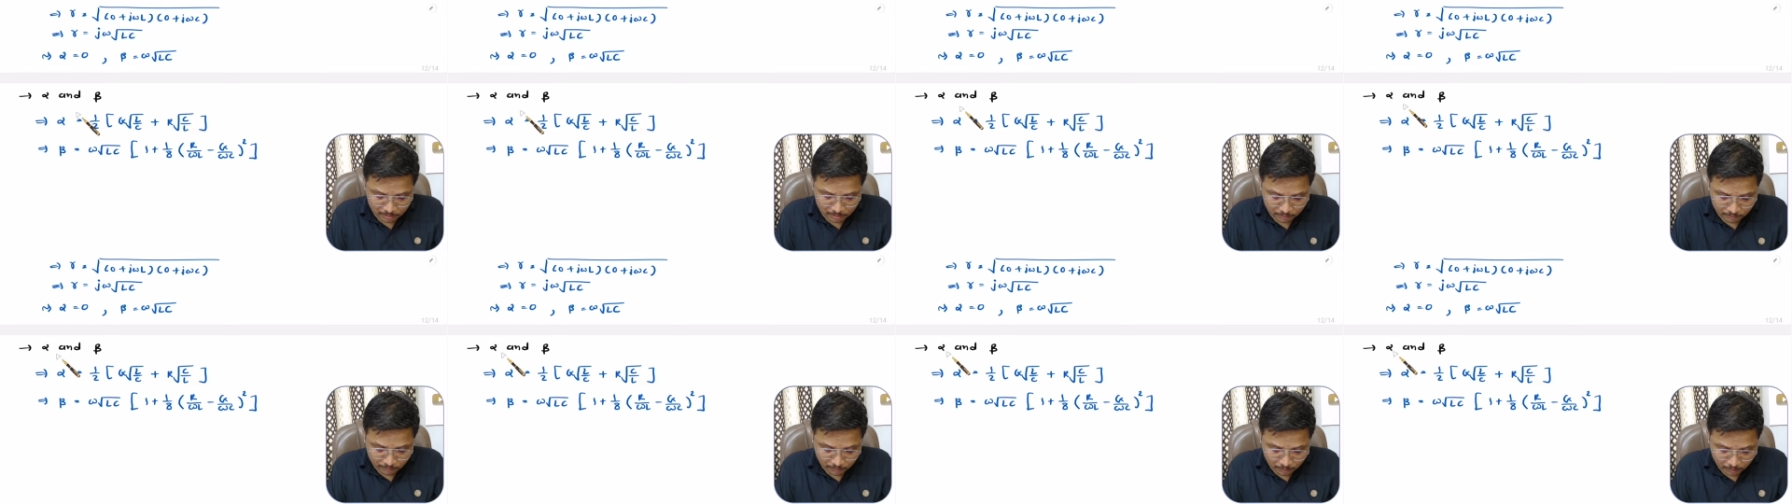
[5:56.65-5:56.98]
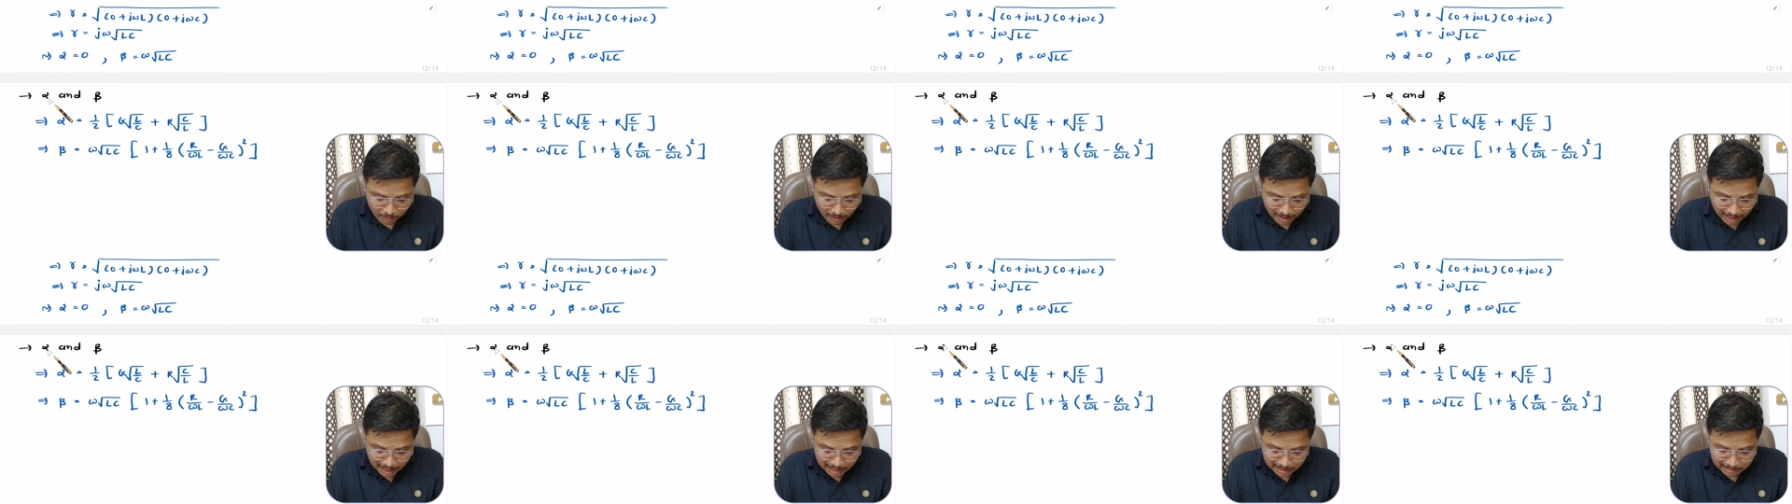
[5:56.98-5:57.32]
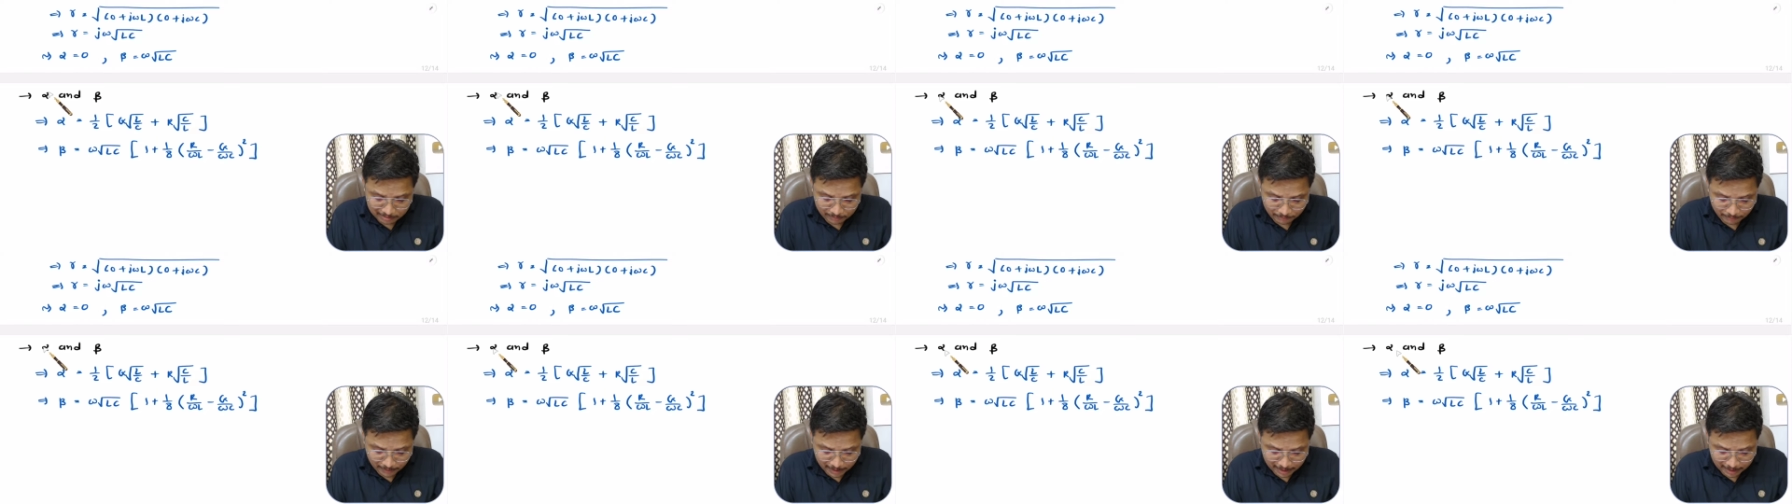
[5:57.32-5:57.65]
for
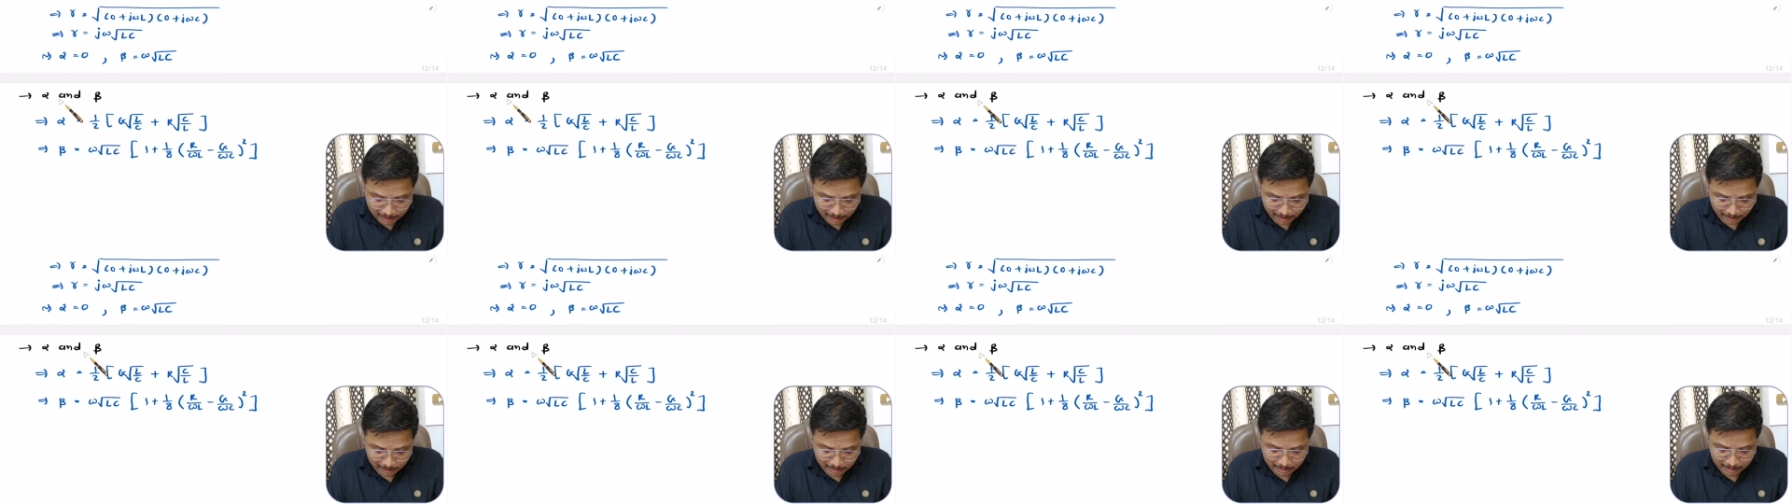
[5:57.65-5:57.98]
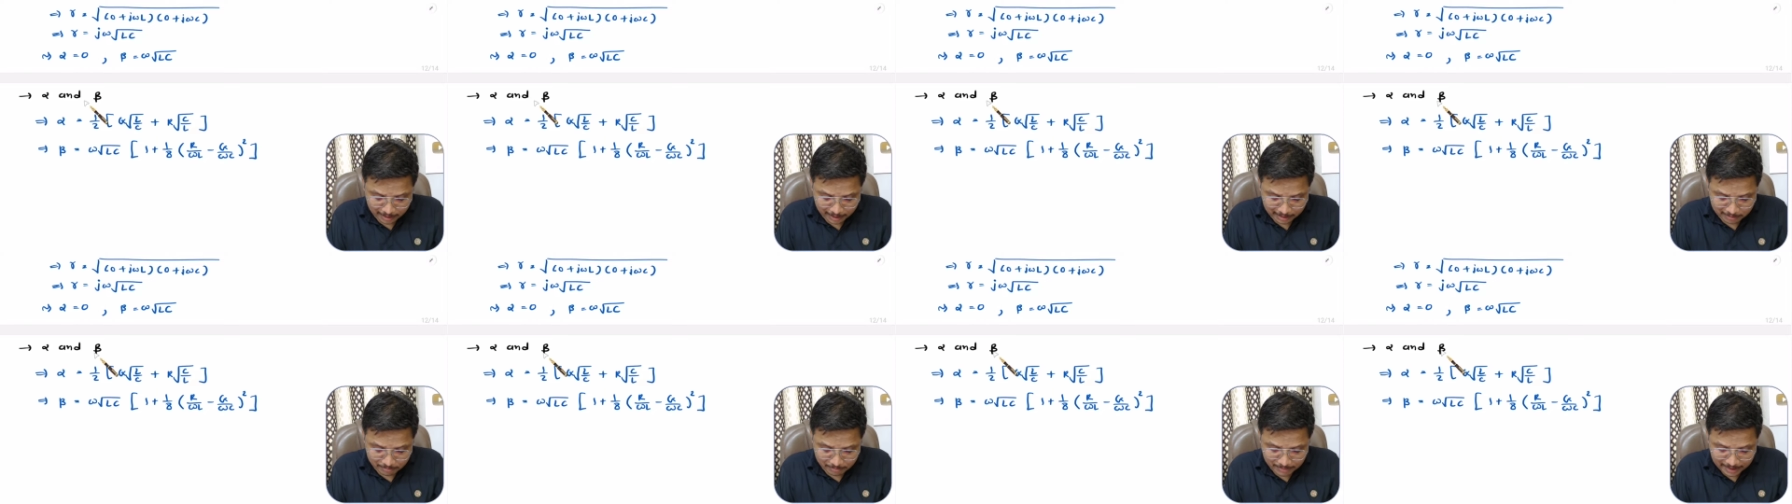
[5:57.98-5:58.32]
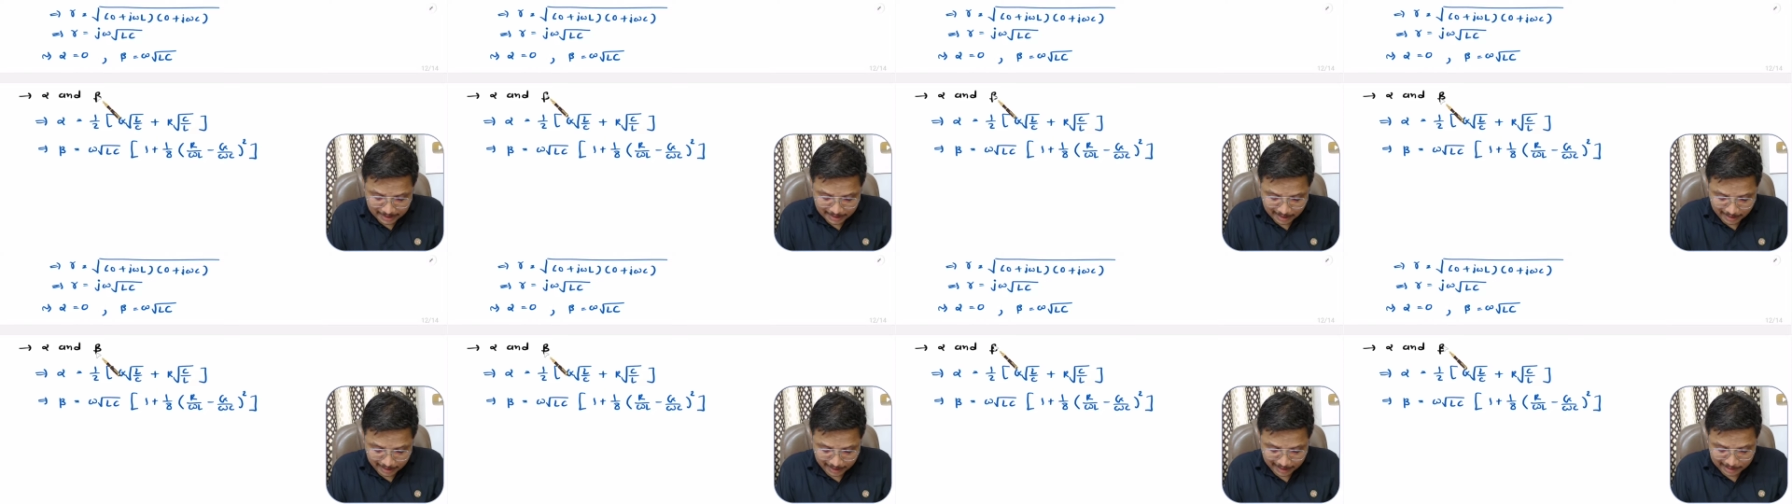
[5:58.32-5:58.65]
alpha and
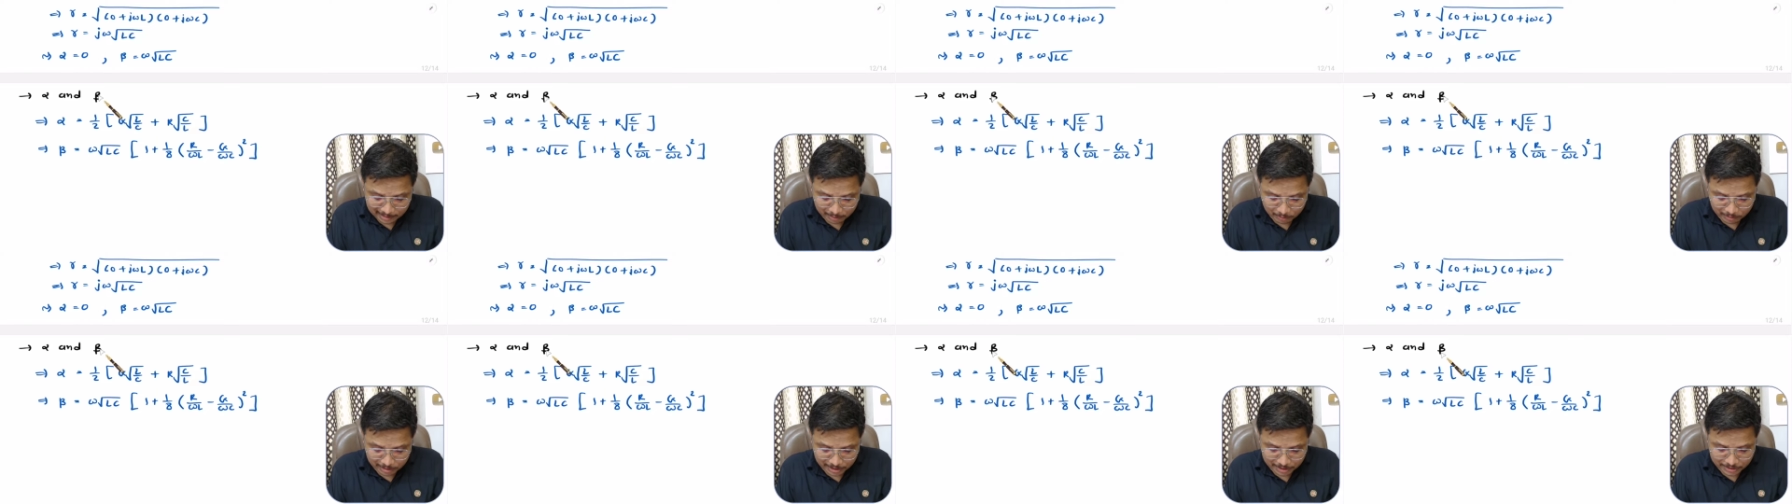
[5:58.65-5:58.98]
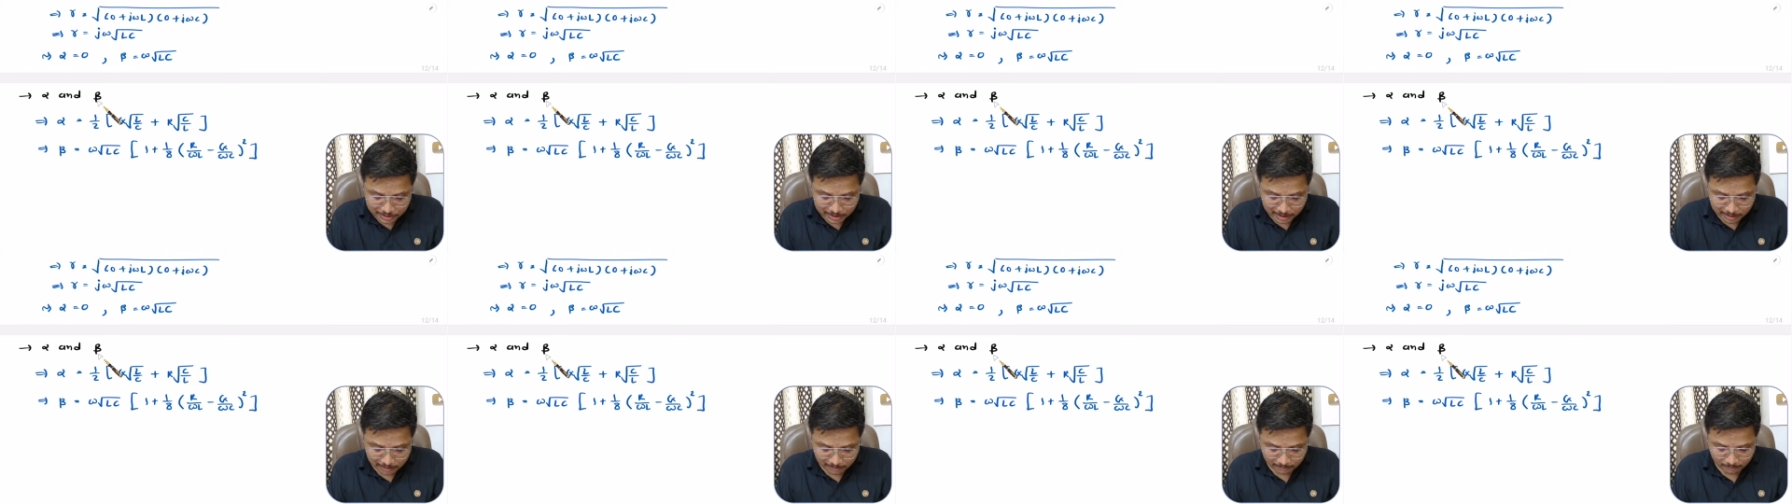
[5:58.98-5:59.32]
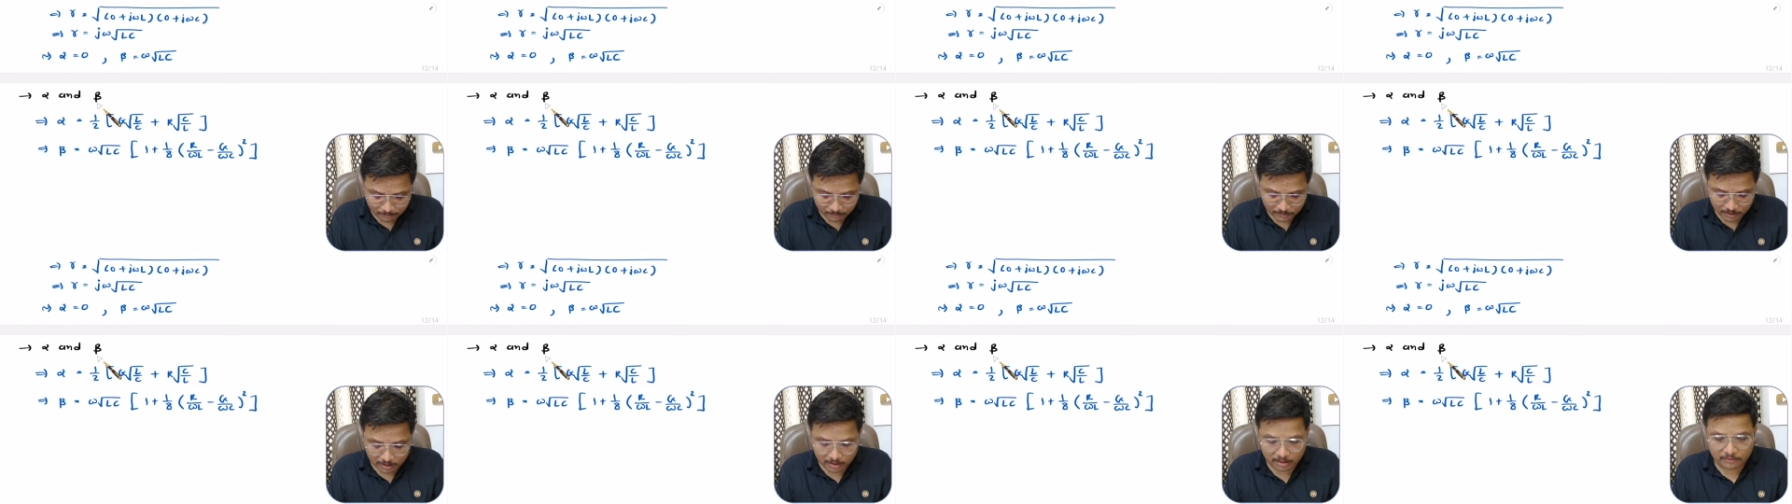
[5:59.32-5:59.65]
beta calculation,
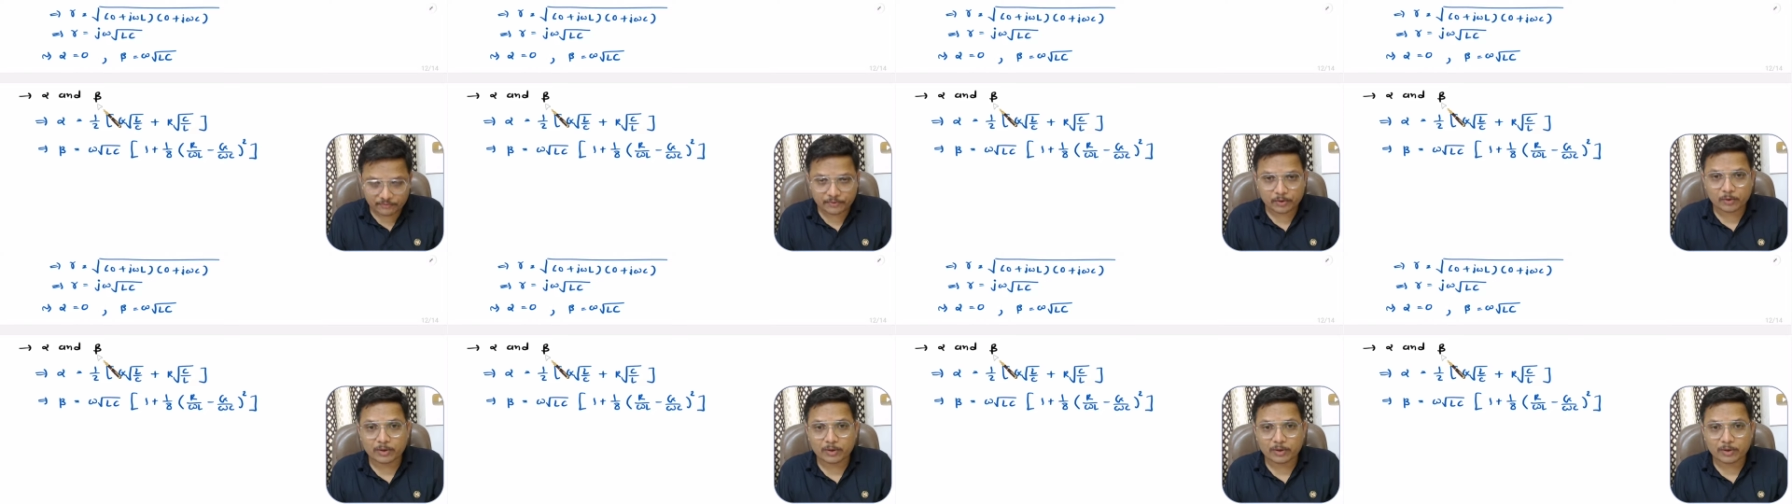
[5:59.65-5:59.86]
if you